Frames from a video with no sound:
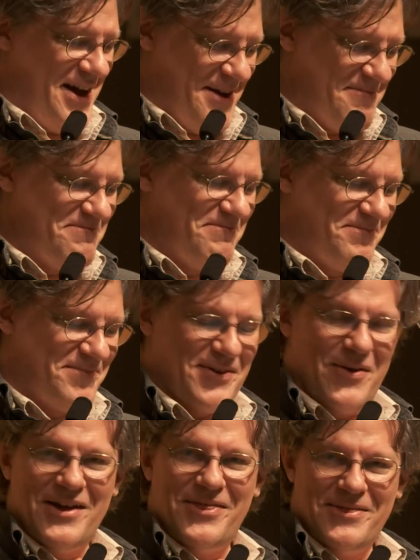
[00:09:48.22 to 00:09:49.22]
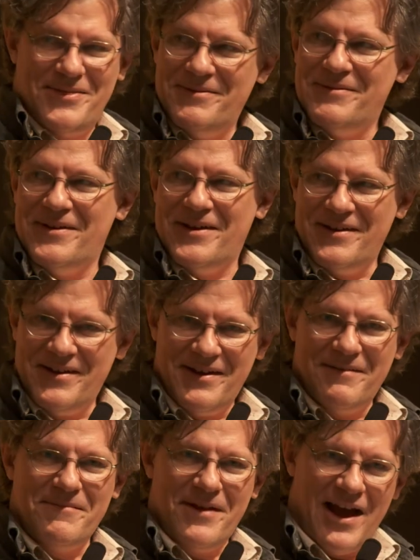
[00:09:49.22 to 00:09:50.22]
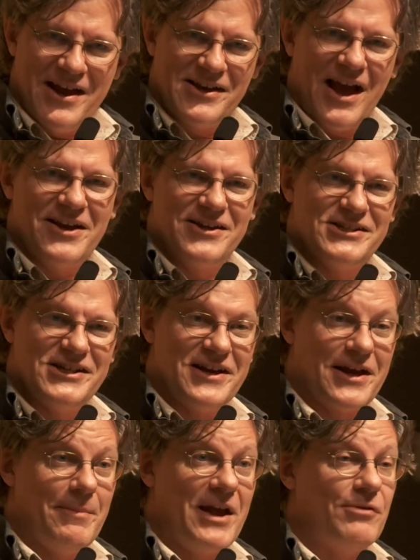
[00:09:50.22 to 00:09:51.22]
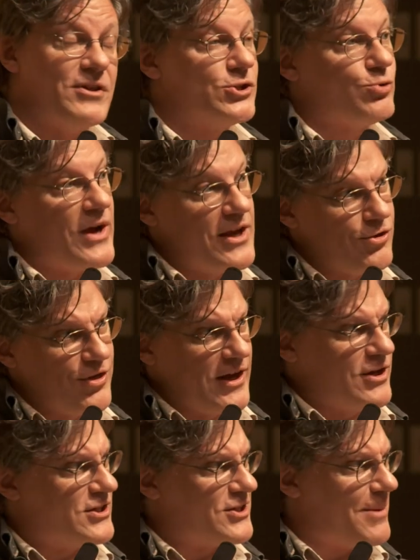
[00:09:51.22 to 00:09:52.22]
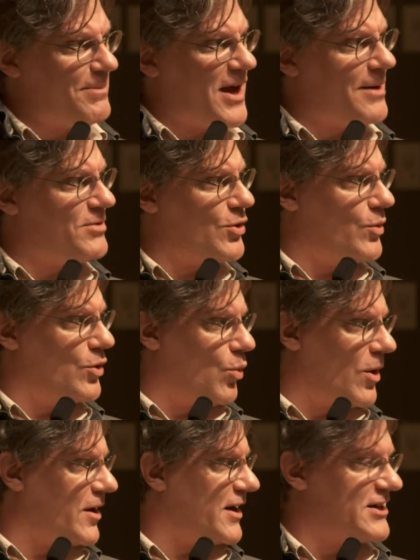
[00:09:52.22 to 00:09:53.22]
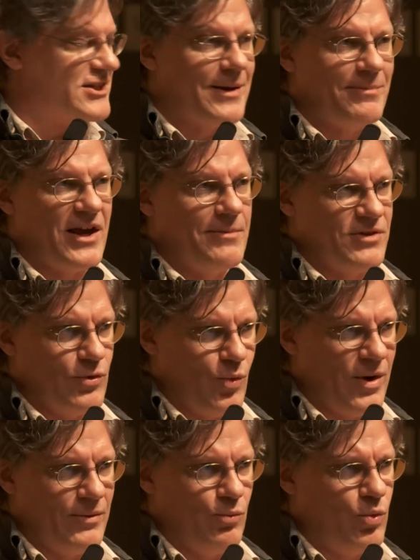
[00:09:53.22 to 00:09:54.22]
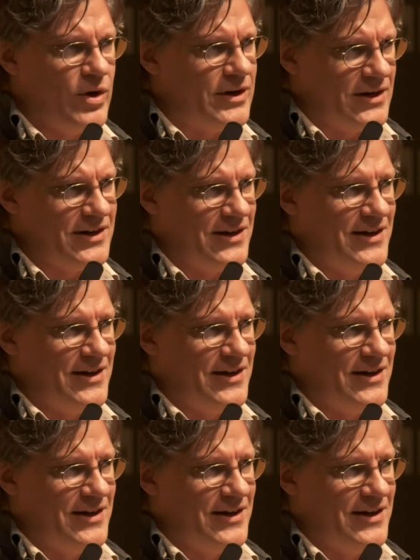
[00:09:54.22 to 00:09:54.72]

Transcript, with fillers: um, so I I, I could see it coming out. The strange thing is, sometimes it would work and sometimes it w- wouldn't.